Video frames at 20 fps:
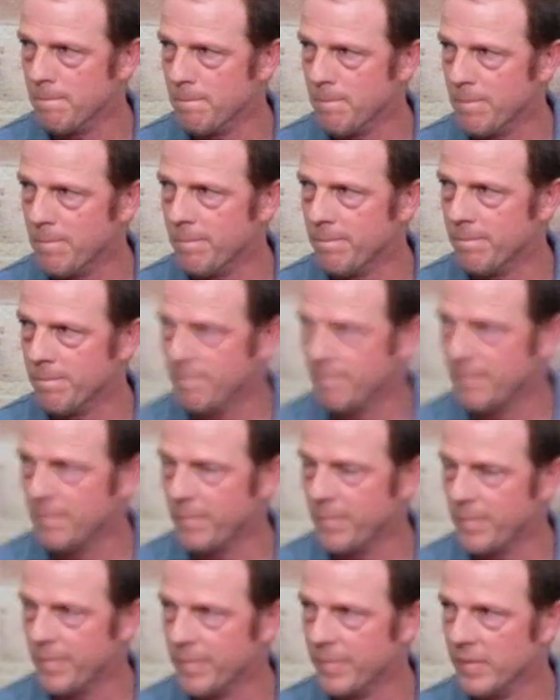
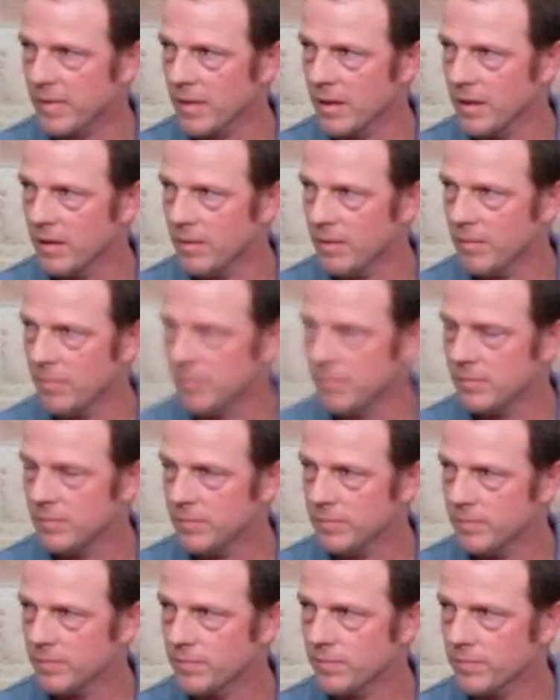
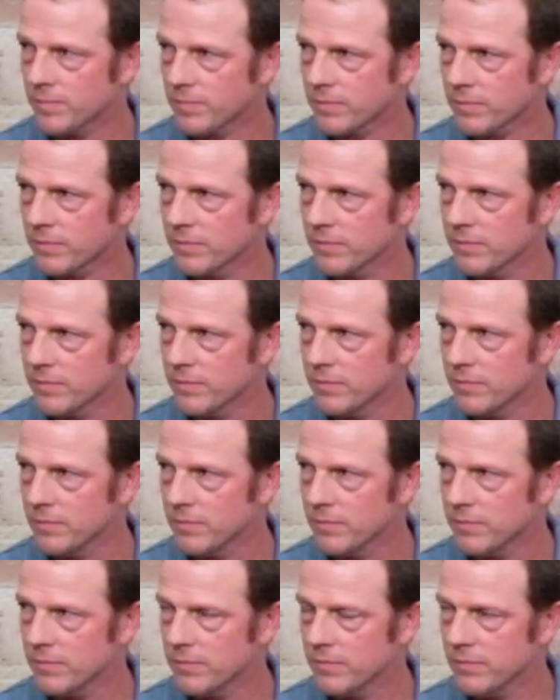
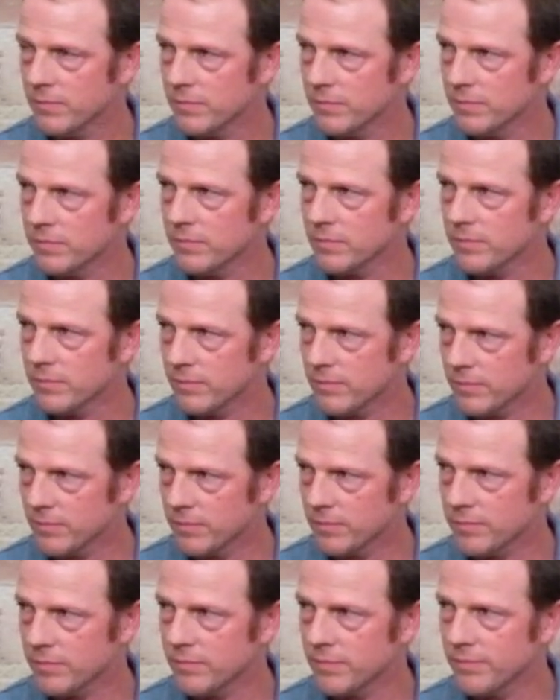
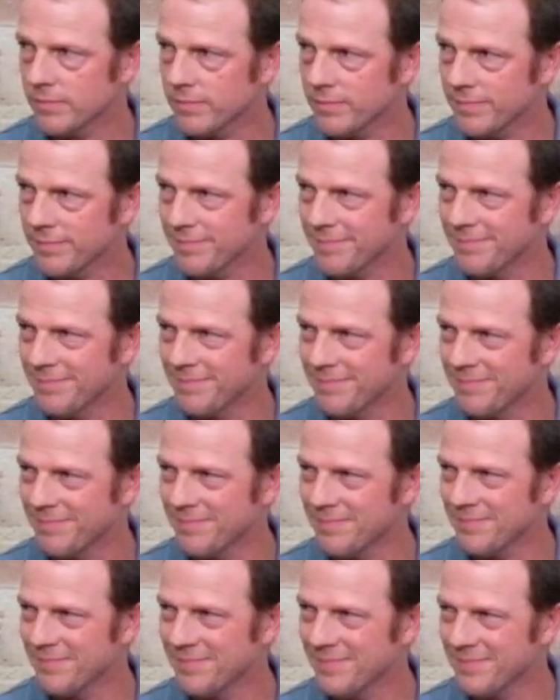
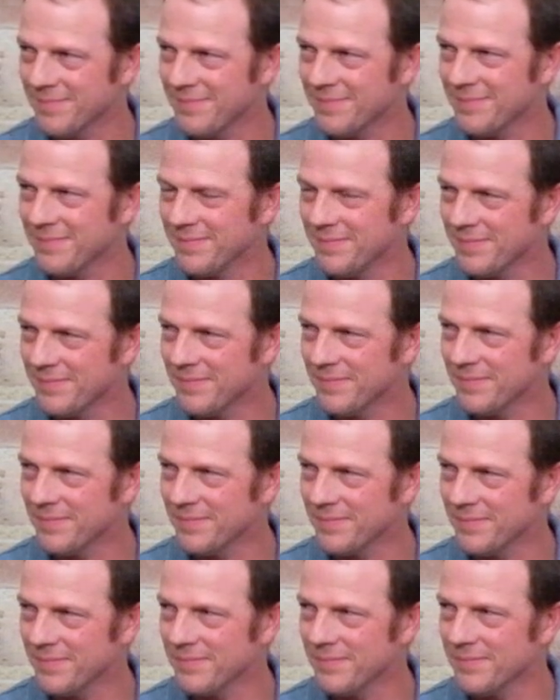
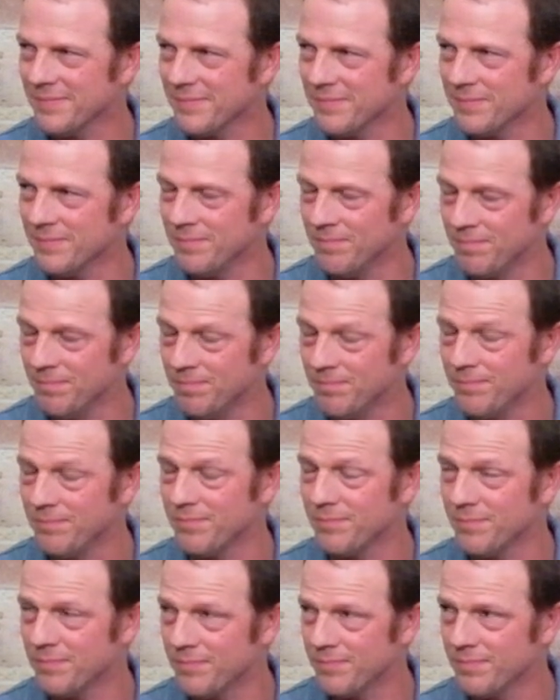
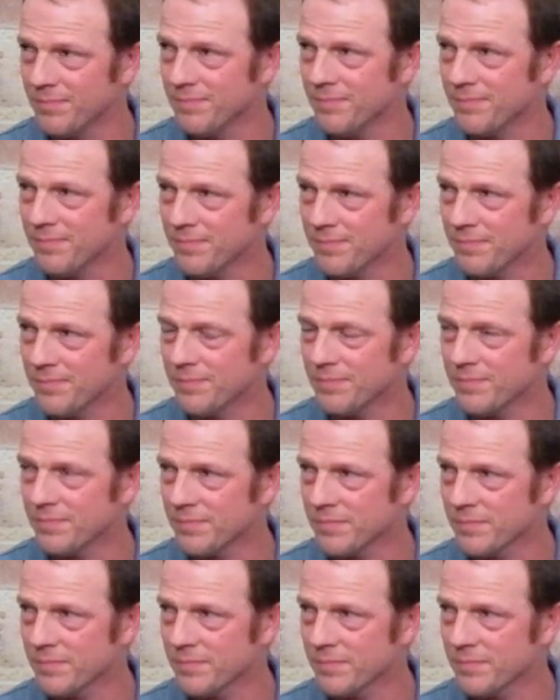No words are spoken by the person on screen.